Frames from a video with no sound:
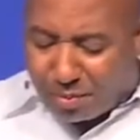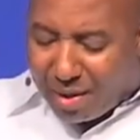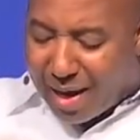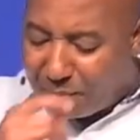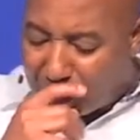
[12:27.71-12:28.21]
the
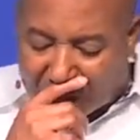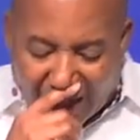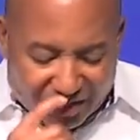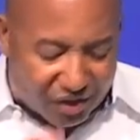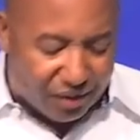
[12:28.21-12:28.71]
Bible
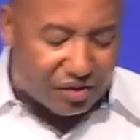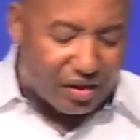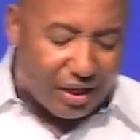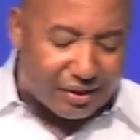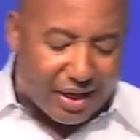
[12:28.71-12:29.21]
says here. He
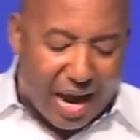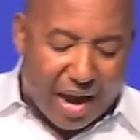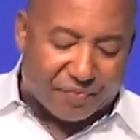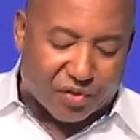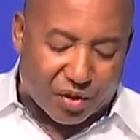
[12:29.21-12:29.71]
says,
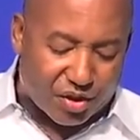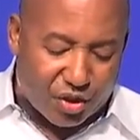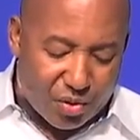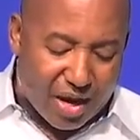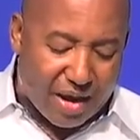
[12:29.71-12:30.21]
after
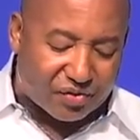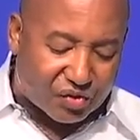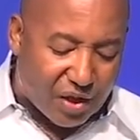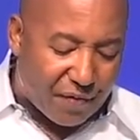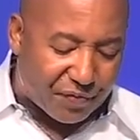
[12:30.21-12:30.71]
you have
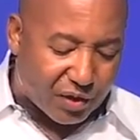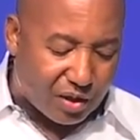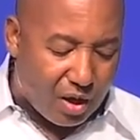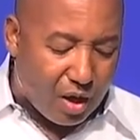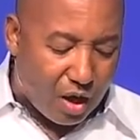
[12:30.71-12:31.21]

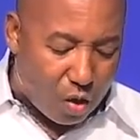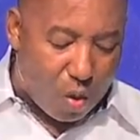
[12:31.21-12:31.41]
suffered a